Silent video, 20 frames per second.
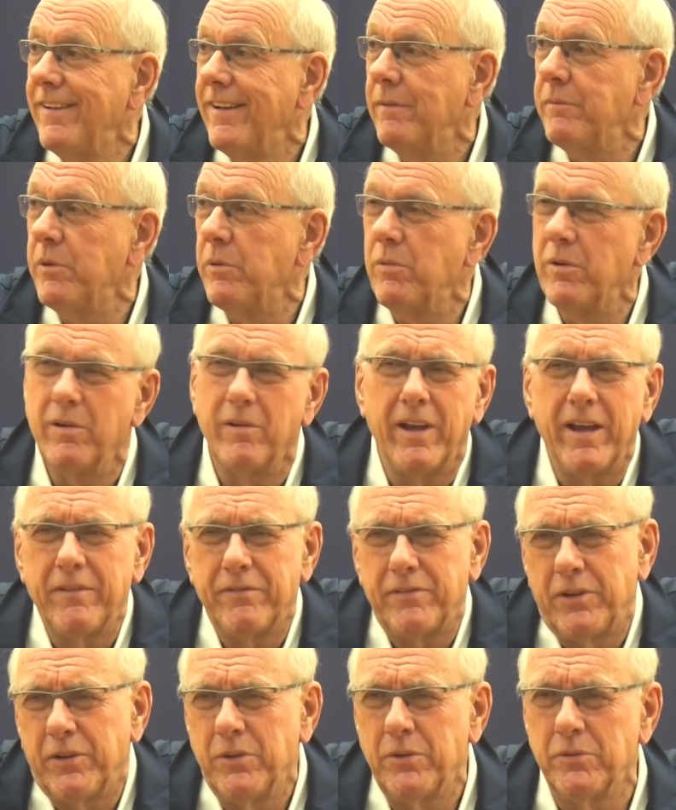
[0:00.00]
I mean, what do I
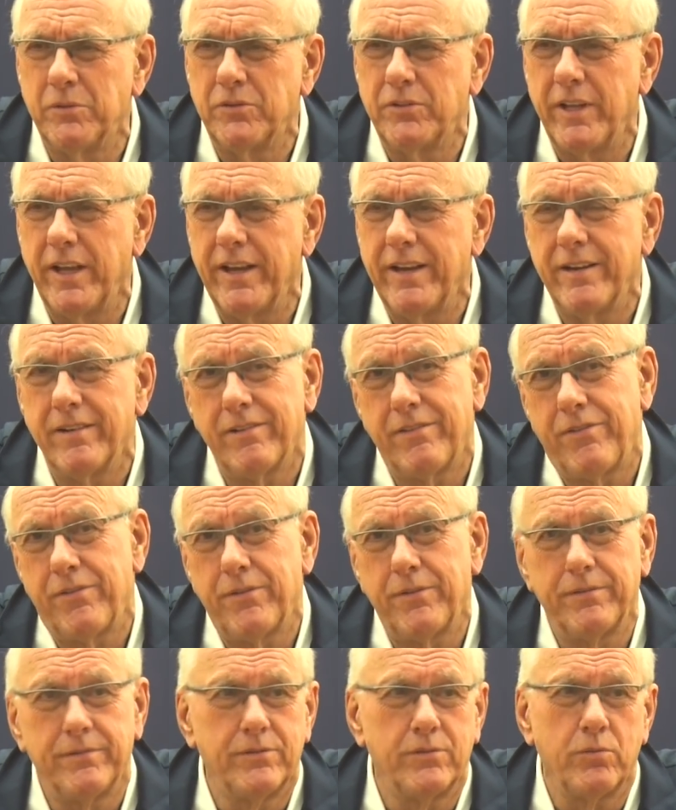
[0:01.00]
have to do? Stay here
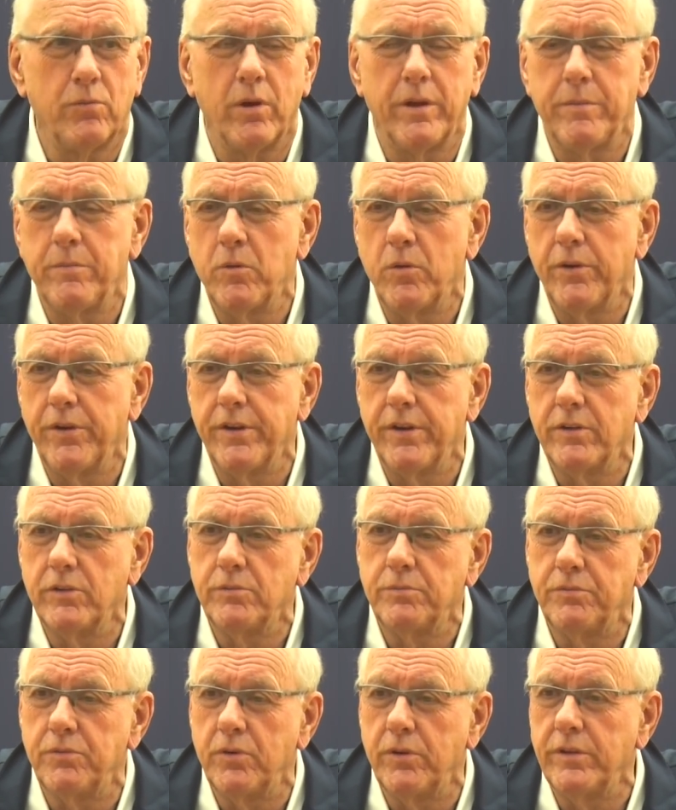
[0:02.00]
for 20 more
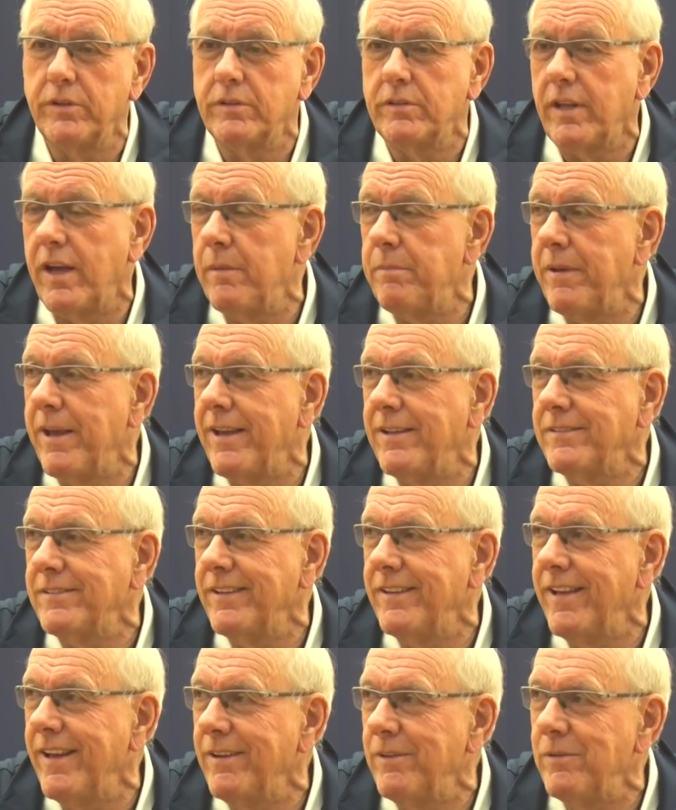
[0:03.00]
years before you stop
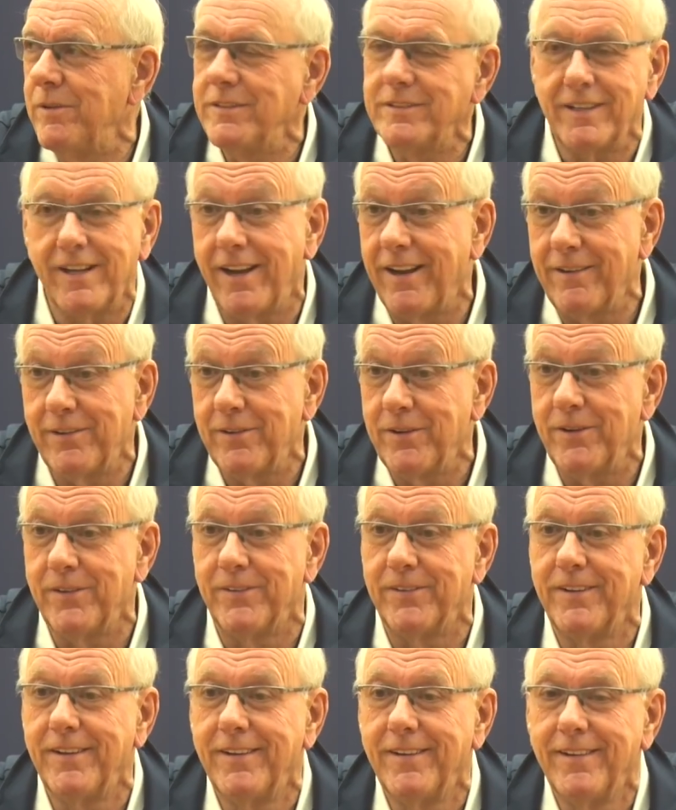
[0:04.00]
asking that question? I don't
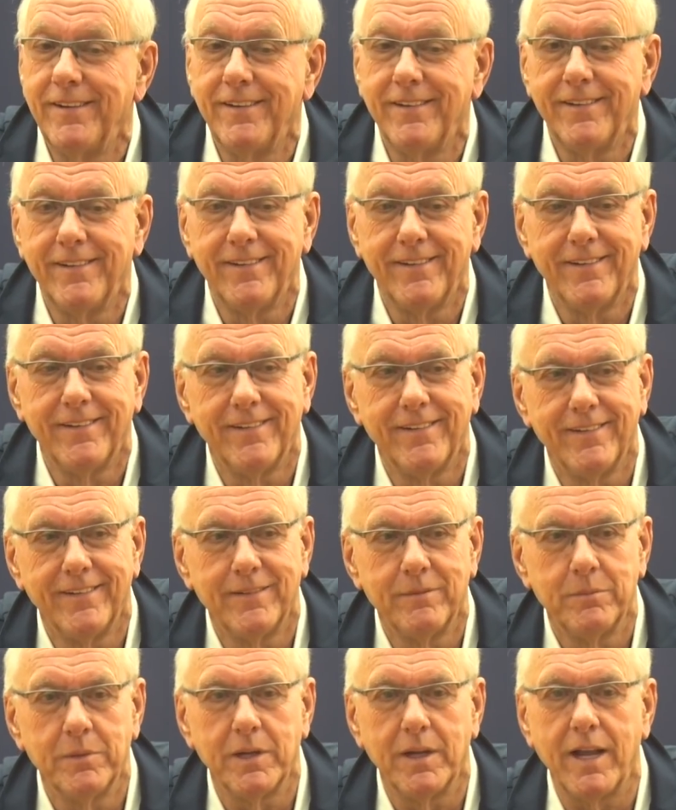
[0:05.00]

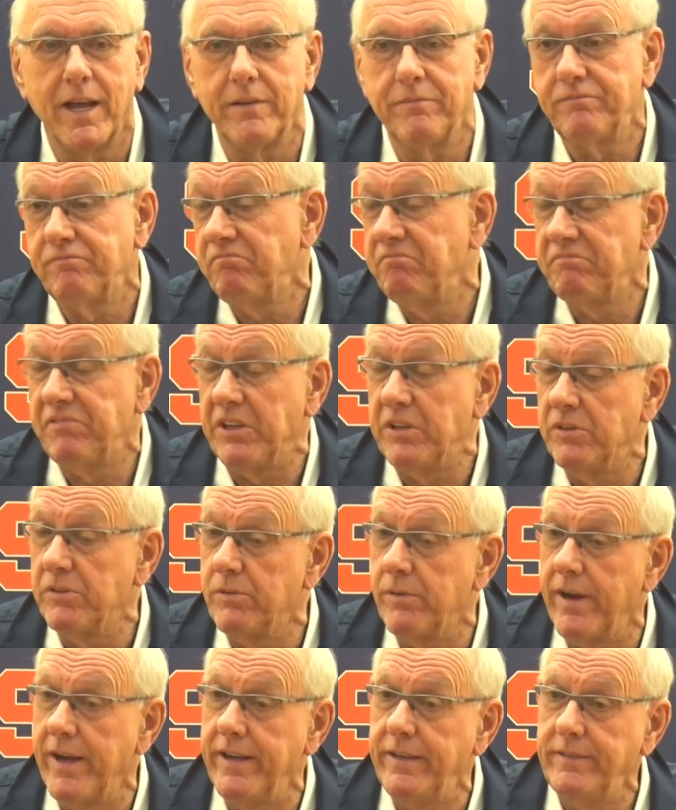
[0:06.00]
know. But I feel
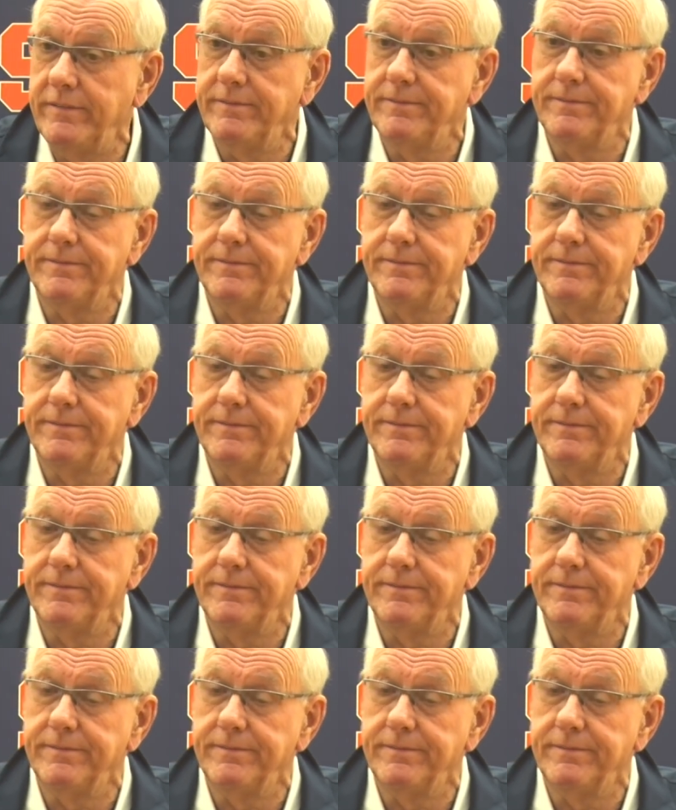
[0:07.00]
great.